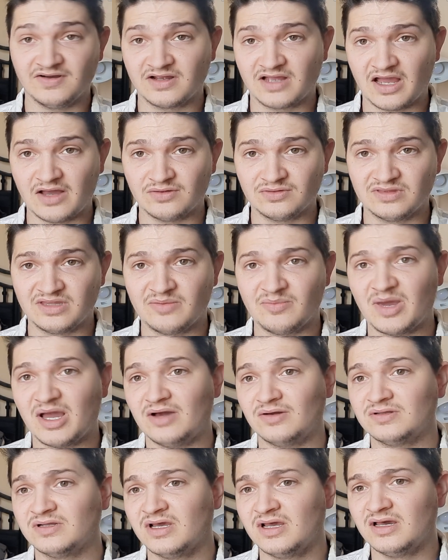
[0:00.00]
count them
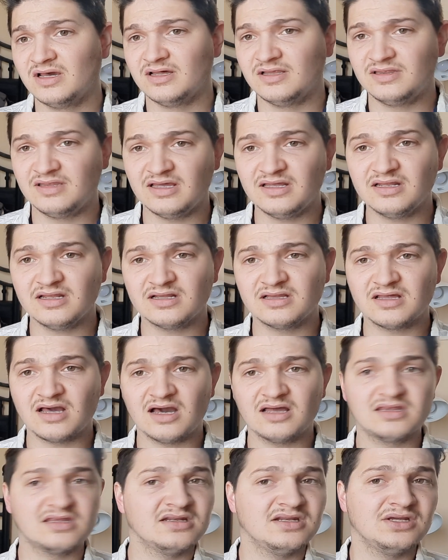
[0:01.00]
out. Then the
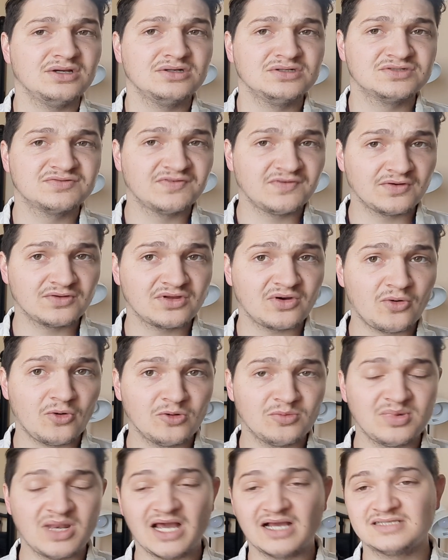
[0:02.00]
other news for the
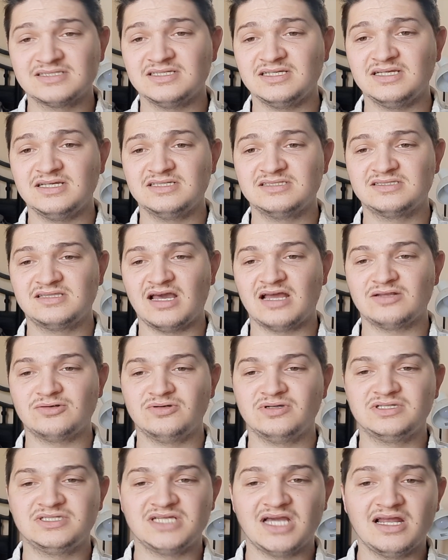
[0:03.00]
All Blacks is that
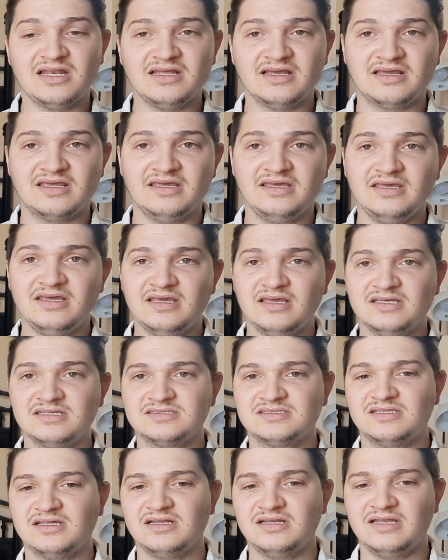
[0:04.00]
Retallick, he
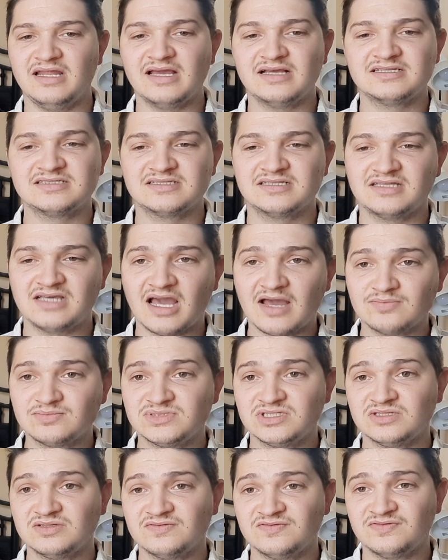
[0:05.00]
is the next
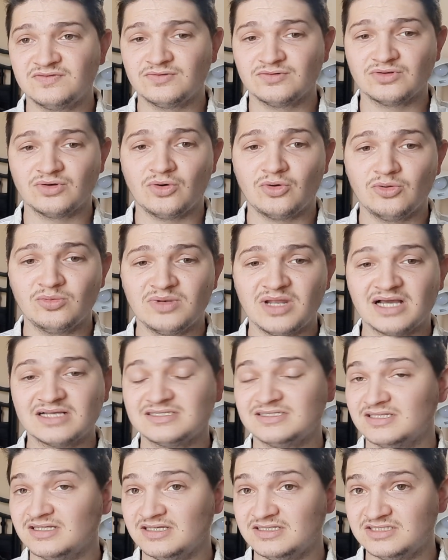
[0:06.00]
captain for the All
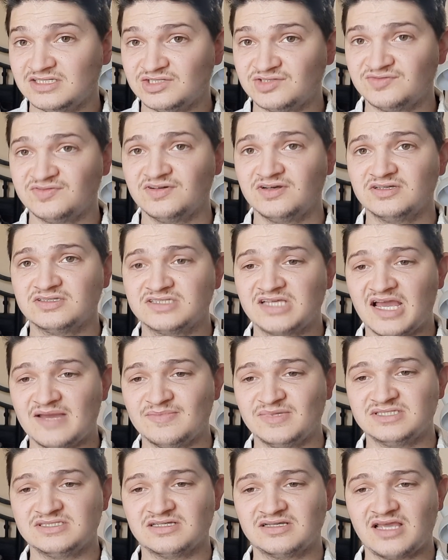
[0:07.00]
Blacks. It is his first
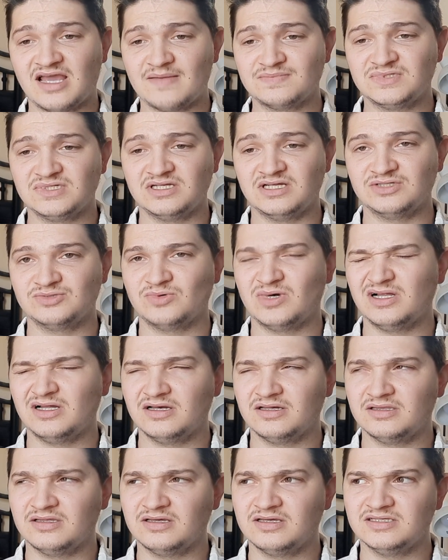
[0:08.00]
game as a captain as well.
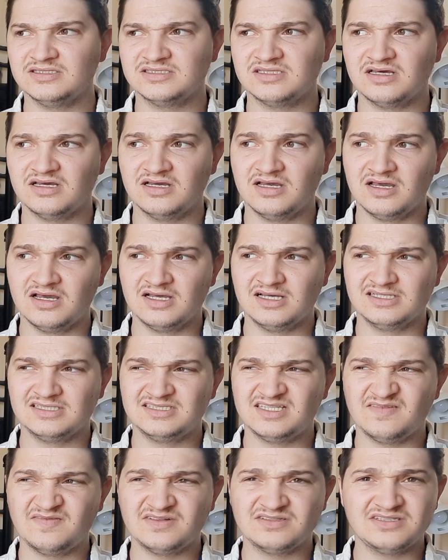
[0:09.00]
I think he's the
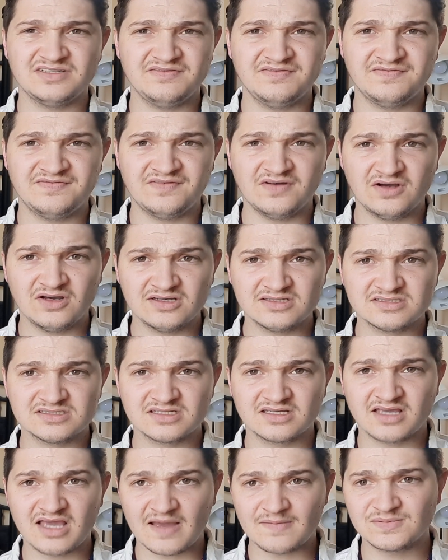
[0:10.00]

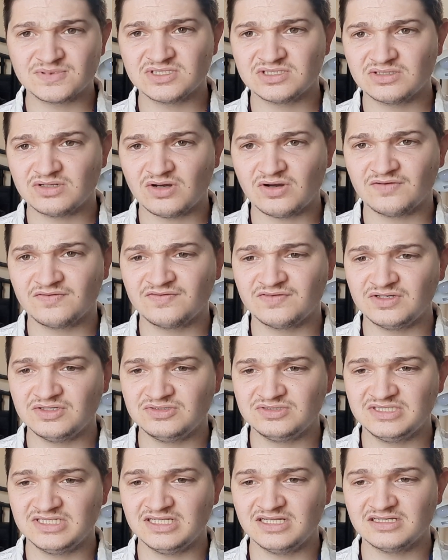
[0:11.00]
71st captain of
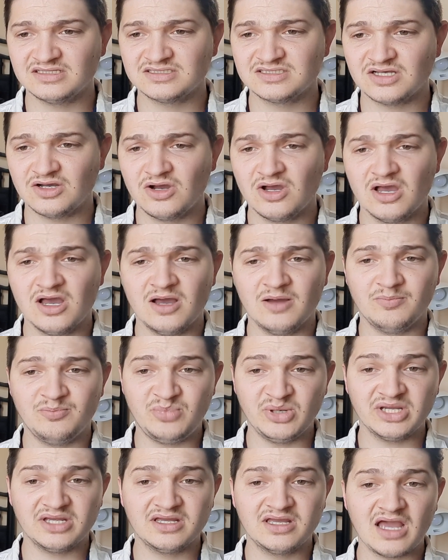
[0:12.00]
New Zealand. So
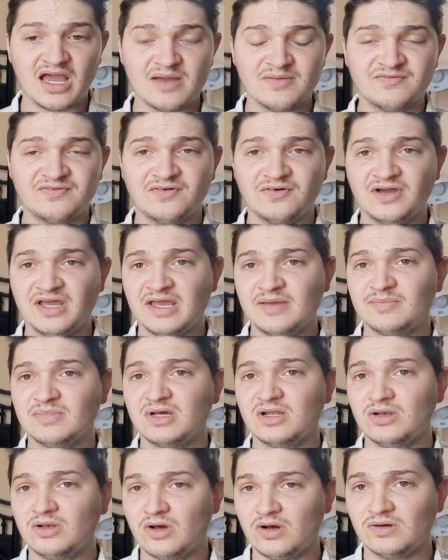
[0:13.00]
big game for him
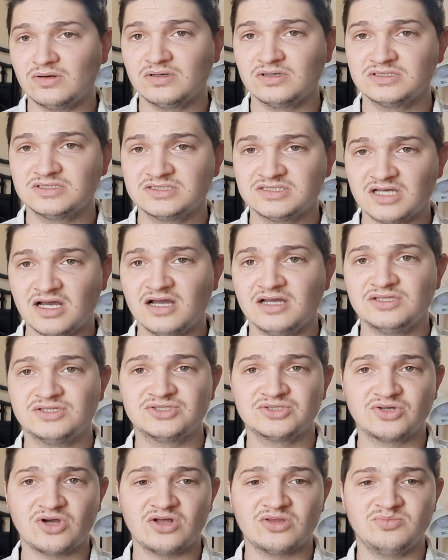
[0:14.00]
alongside
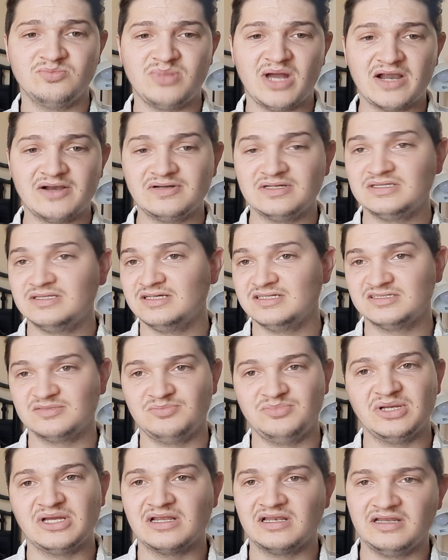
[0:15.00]
Scott Barrett. There's a
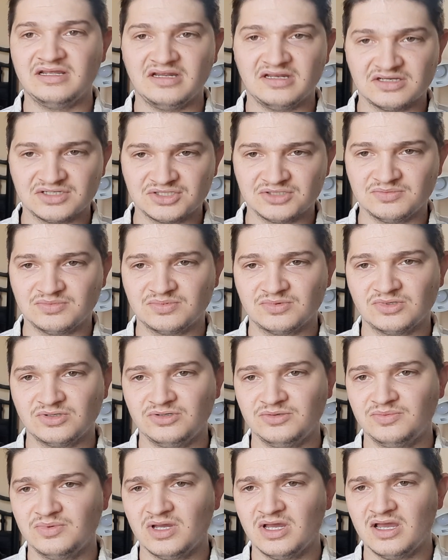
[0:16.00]
big leadership
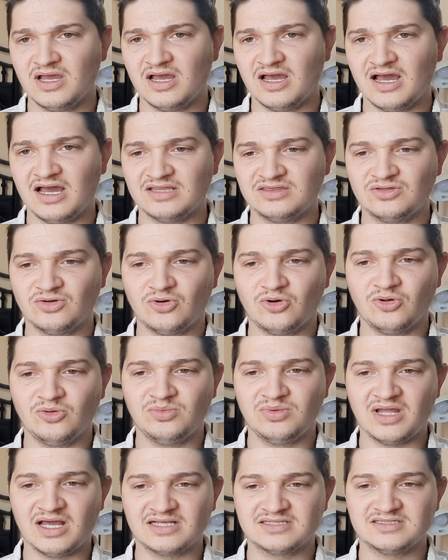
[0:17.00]
group at the All
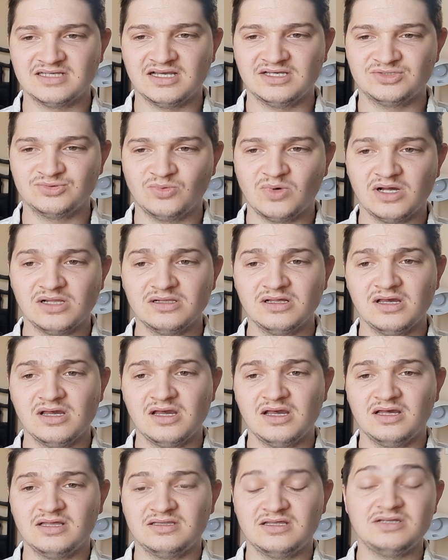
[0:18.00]
Blacks as well.
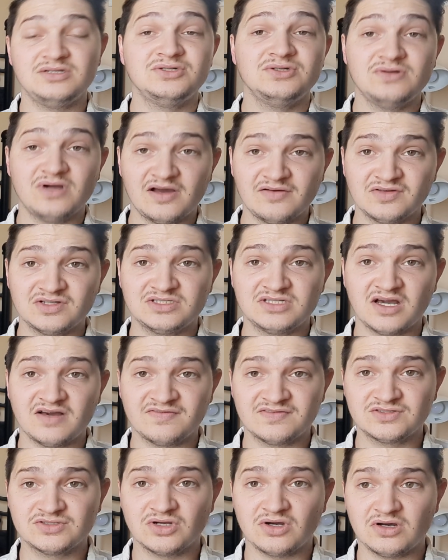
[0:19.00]
They do have a
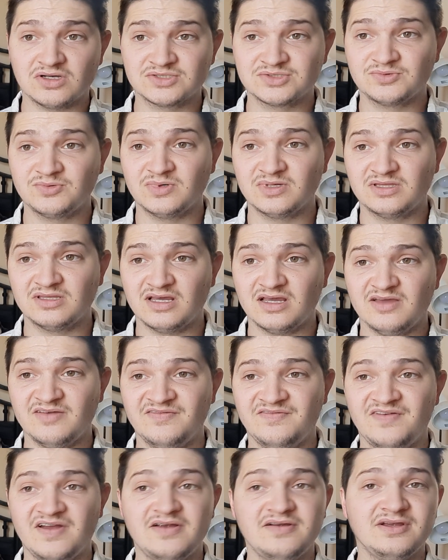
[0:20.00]
tough task with a
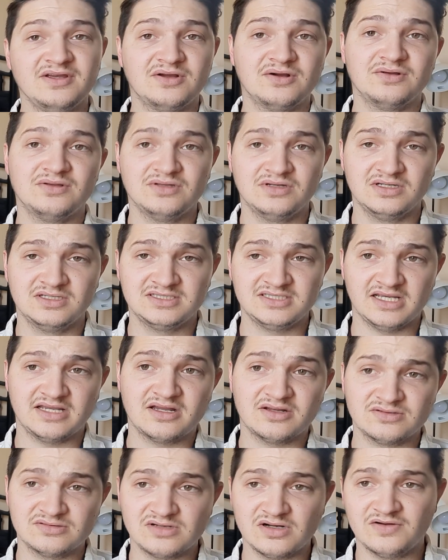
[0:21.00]
very good
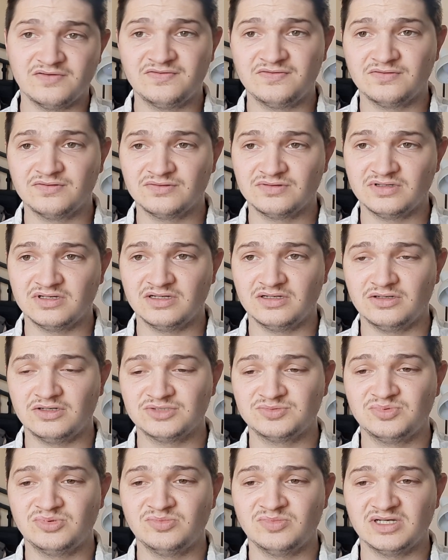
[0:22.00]
second row for the
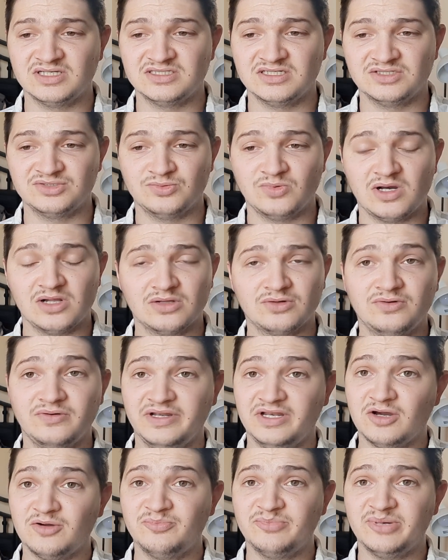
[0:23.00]
Los Pumas as well. Guido